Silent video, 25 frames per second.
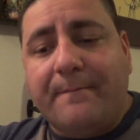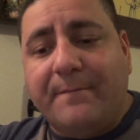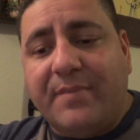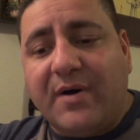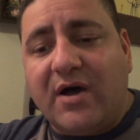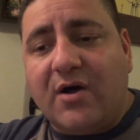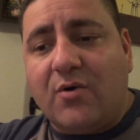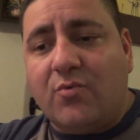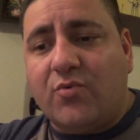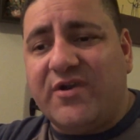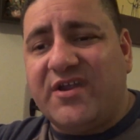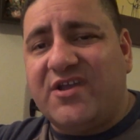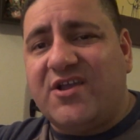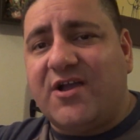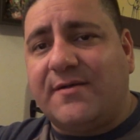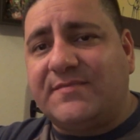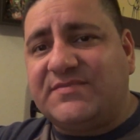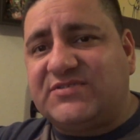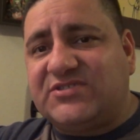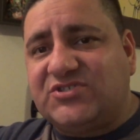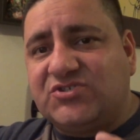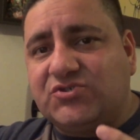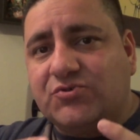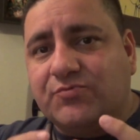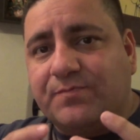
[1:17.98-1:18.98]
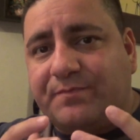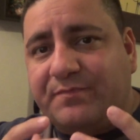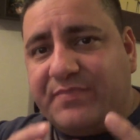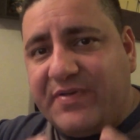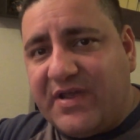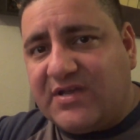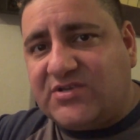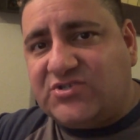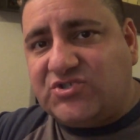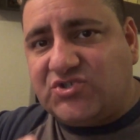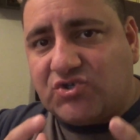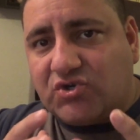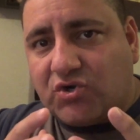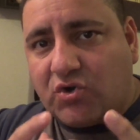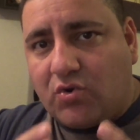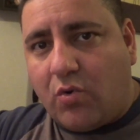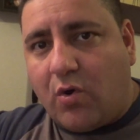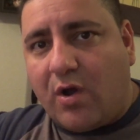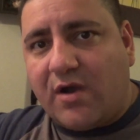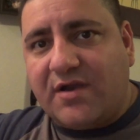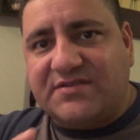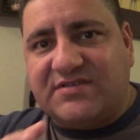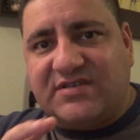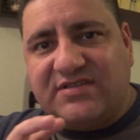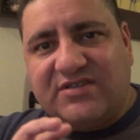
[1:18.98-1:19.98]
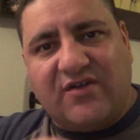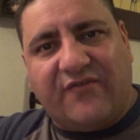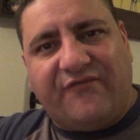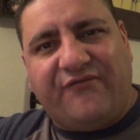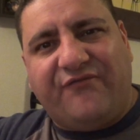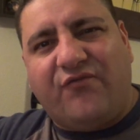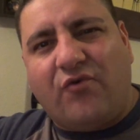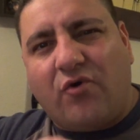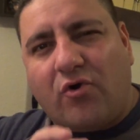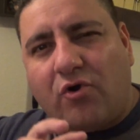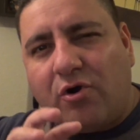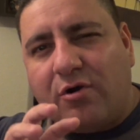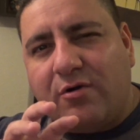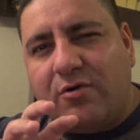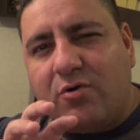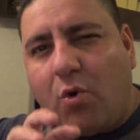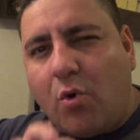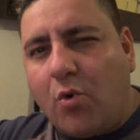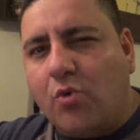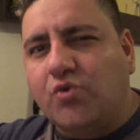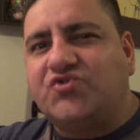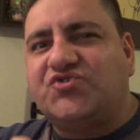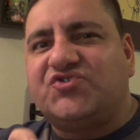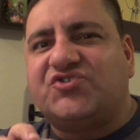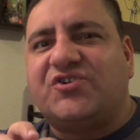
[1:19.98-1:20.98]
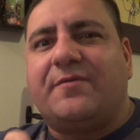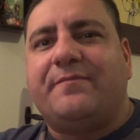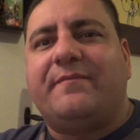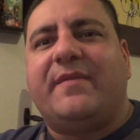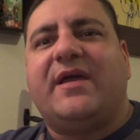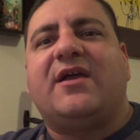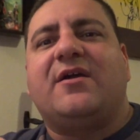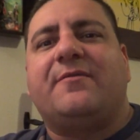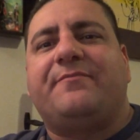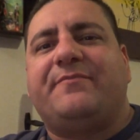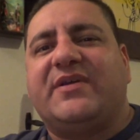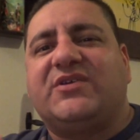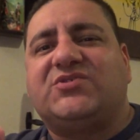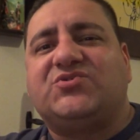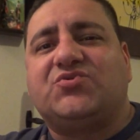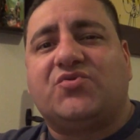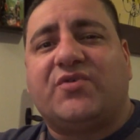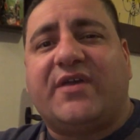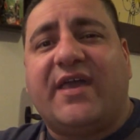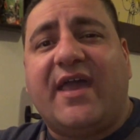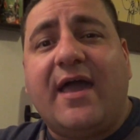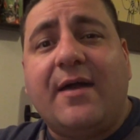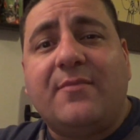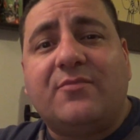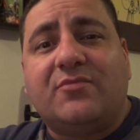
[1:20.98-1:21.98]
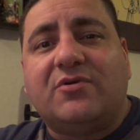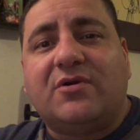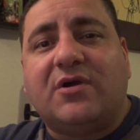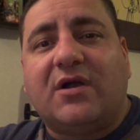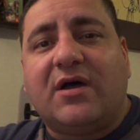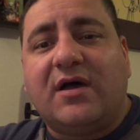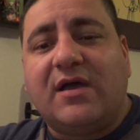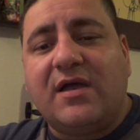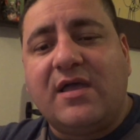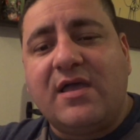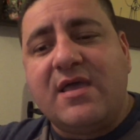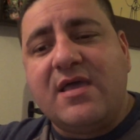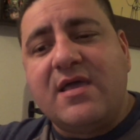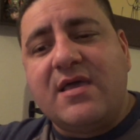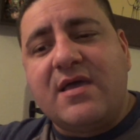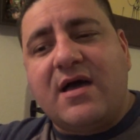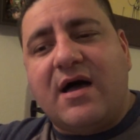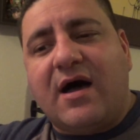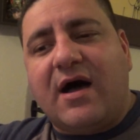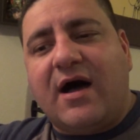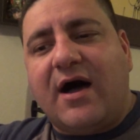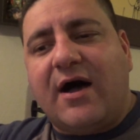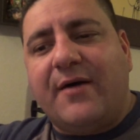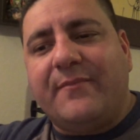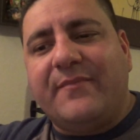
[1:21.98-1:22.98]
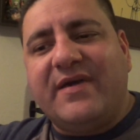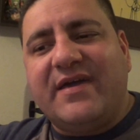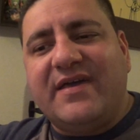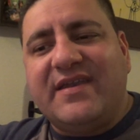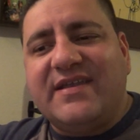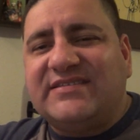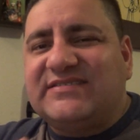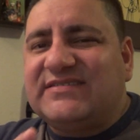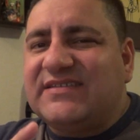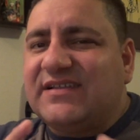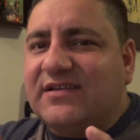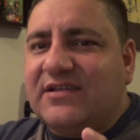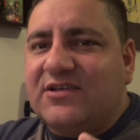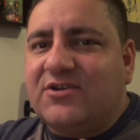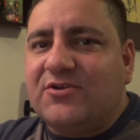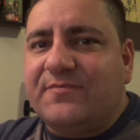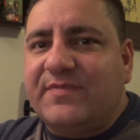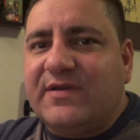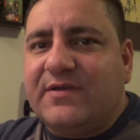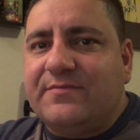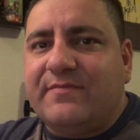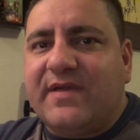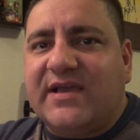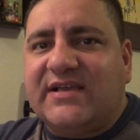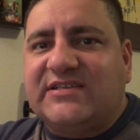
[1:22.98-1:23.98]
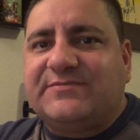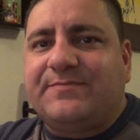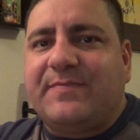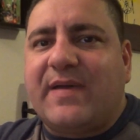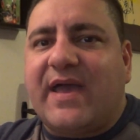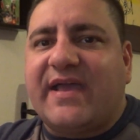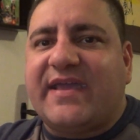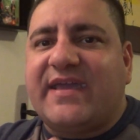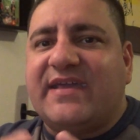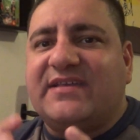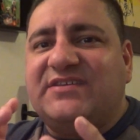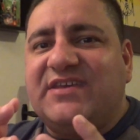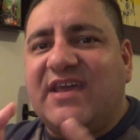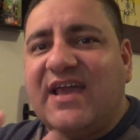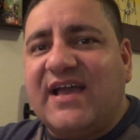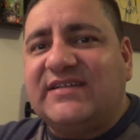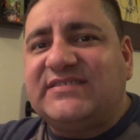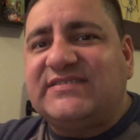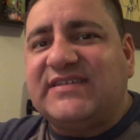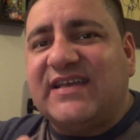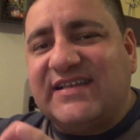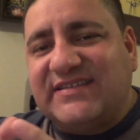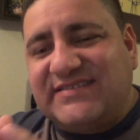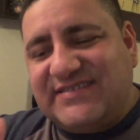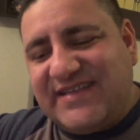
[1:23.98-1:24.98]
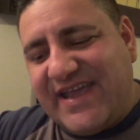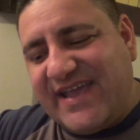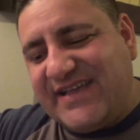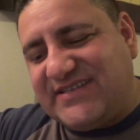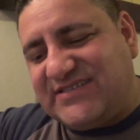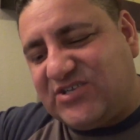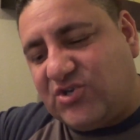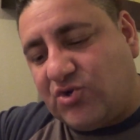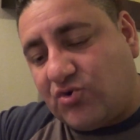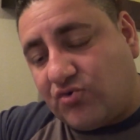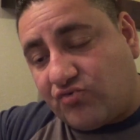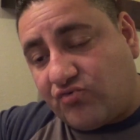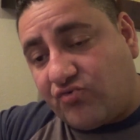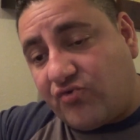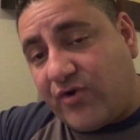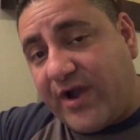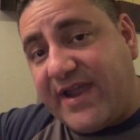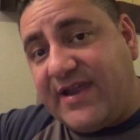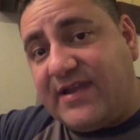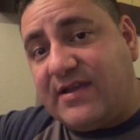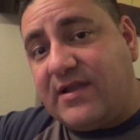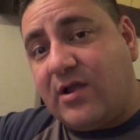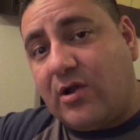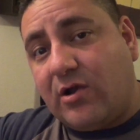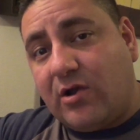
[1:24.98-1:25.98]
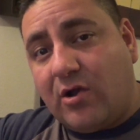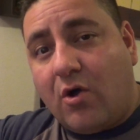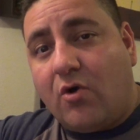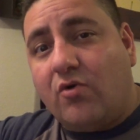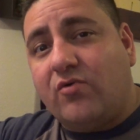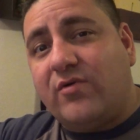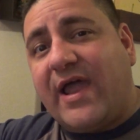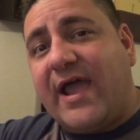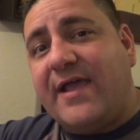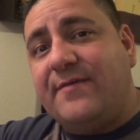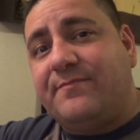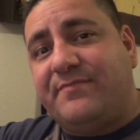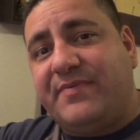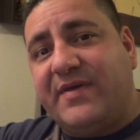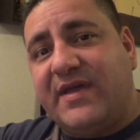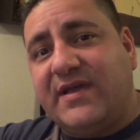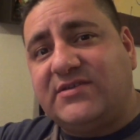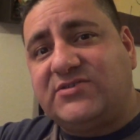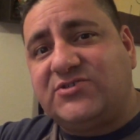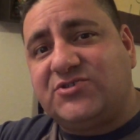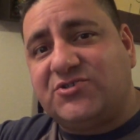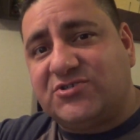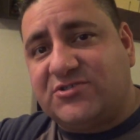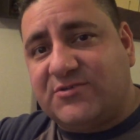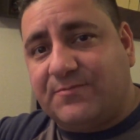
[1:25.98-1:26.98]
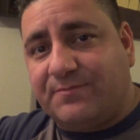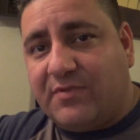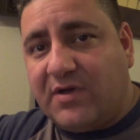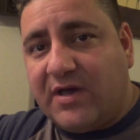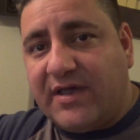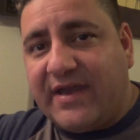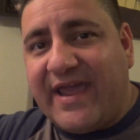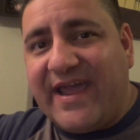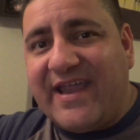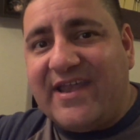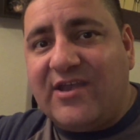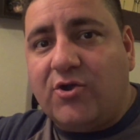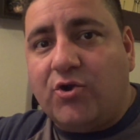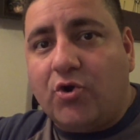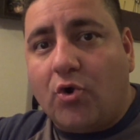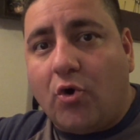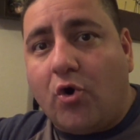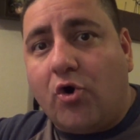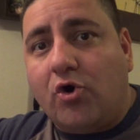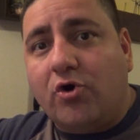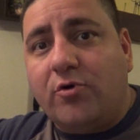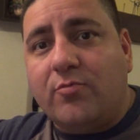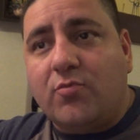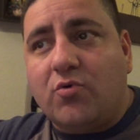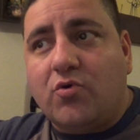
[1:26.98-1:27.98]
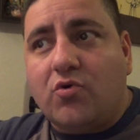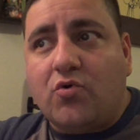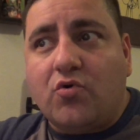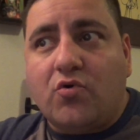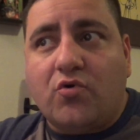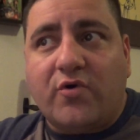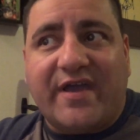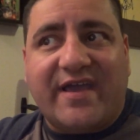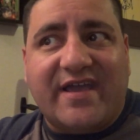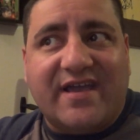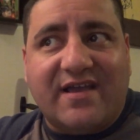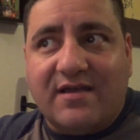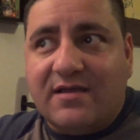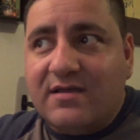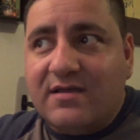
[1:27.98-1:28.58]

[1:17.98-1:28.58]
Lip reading: But when it comes to picture quality, the 4 ultra megapixel camera, it is a little bit mixed bag. Yes, it takes great low light pictures, but in normal